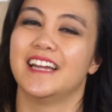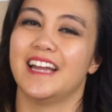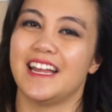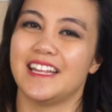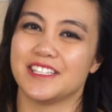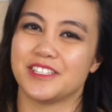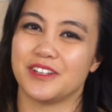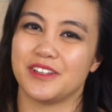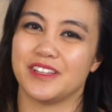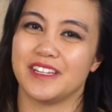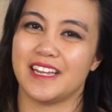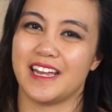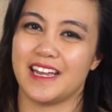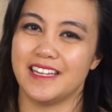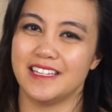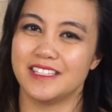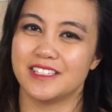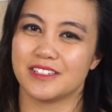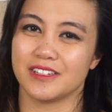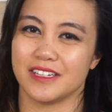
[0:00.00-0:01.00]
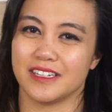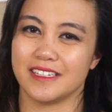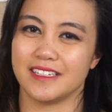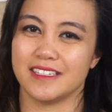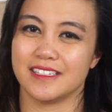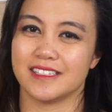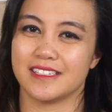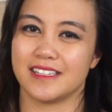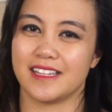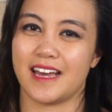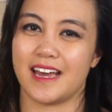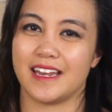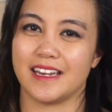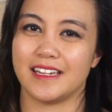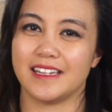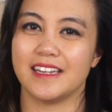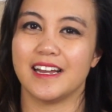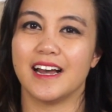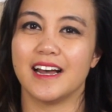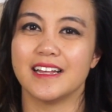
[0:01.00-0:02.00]
And so the answer is that
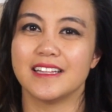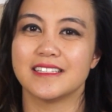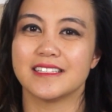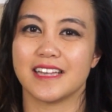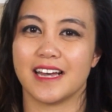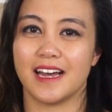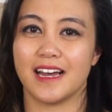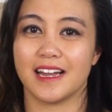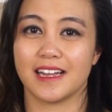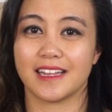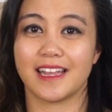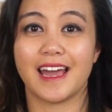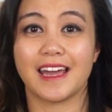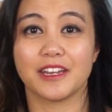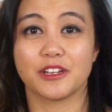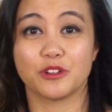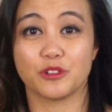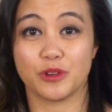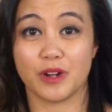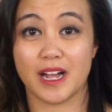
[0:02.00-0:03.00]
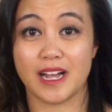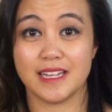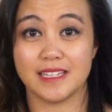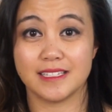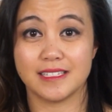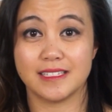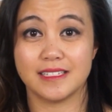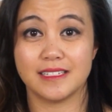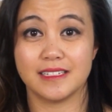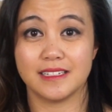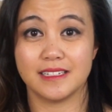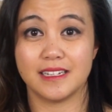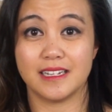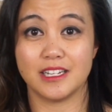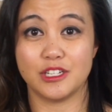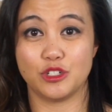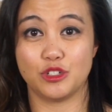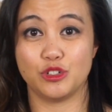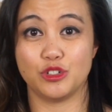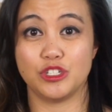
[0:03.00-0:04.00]
yarns are categorized
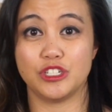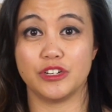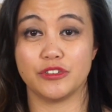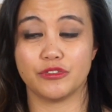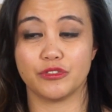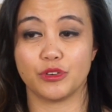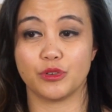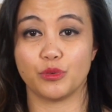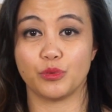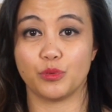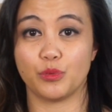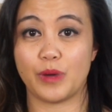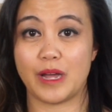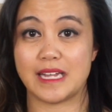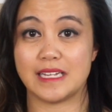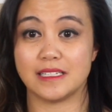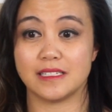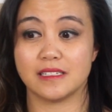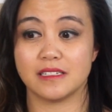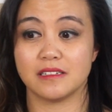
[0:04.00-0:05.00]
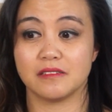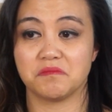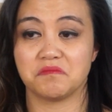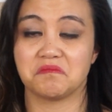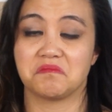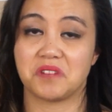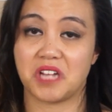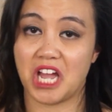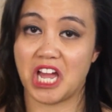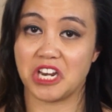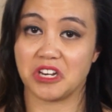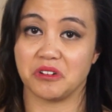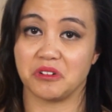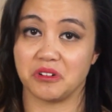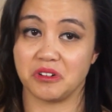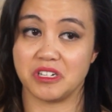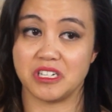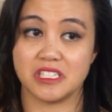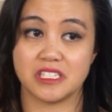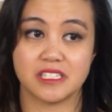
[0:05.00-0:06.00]
into different weight
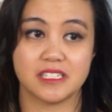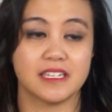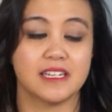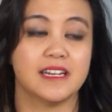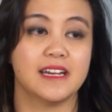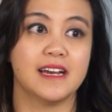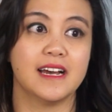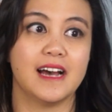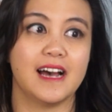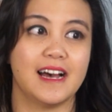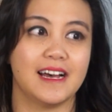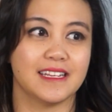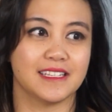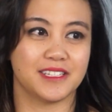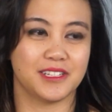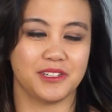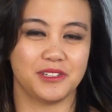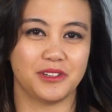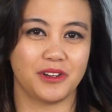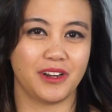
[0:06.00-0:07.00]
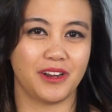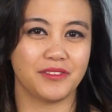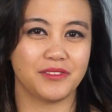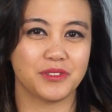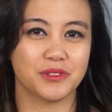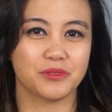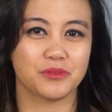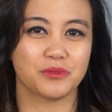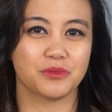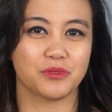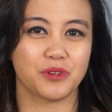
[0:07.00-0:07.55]
categories. So you don't have to